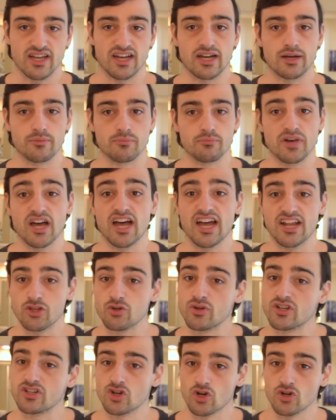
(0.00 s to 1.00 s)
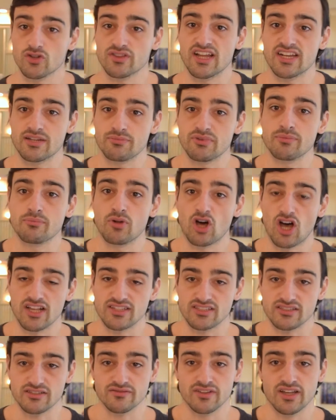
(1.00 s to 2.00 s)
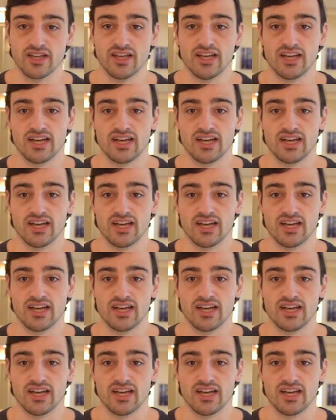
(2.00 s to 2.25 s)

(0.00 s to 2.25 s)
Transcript: But you can turn that to be a positive.